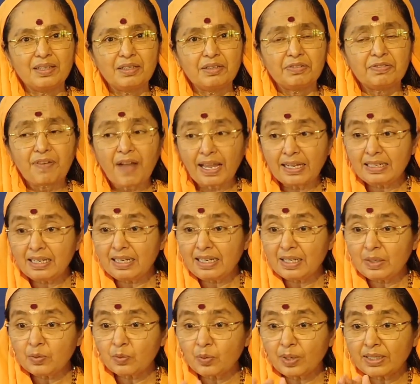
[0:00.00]

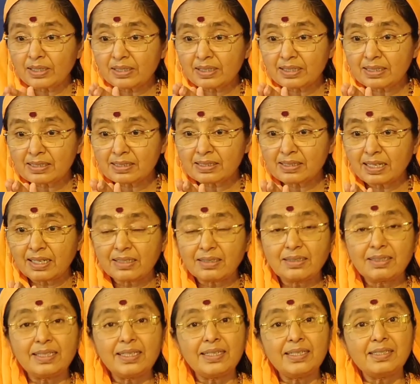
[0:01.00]
finally when these
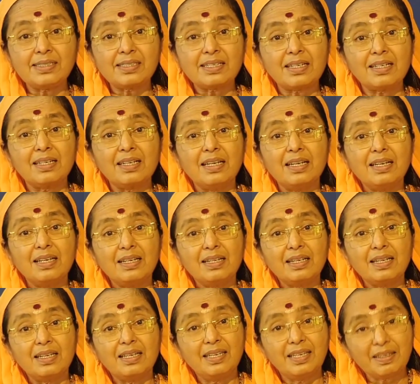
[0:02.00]
deities
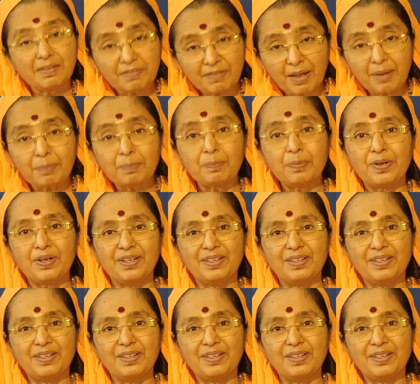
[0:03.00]
give up,